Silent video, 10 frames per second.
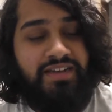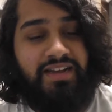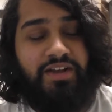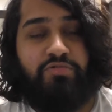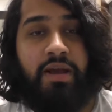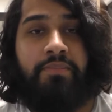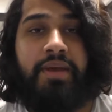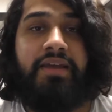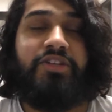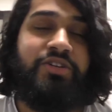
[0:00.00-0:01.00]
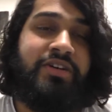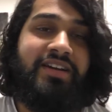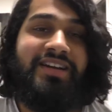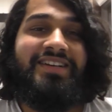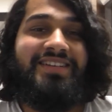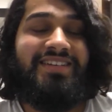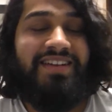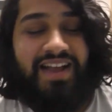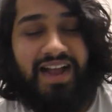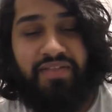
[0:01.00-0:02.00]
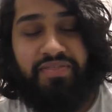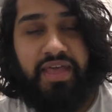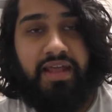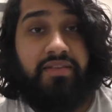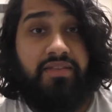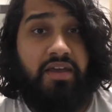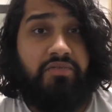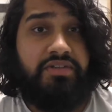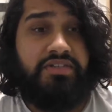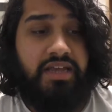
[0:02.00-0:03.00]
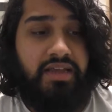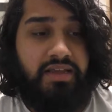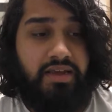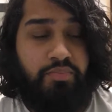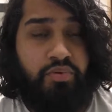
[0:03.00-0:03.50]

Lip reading: Rampage, and then there is a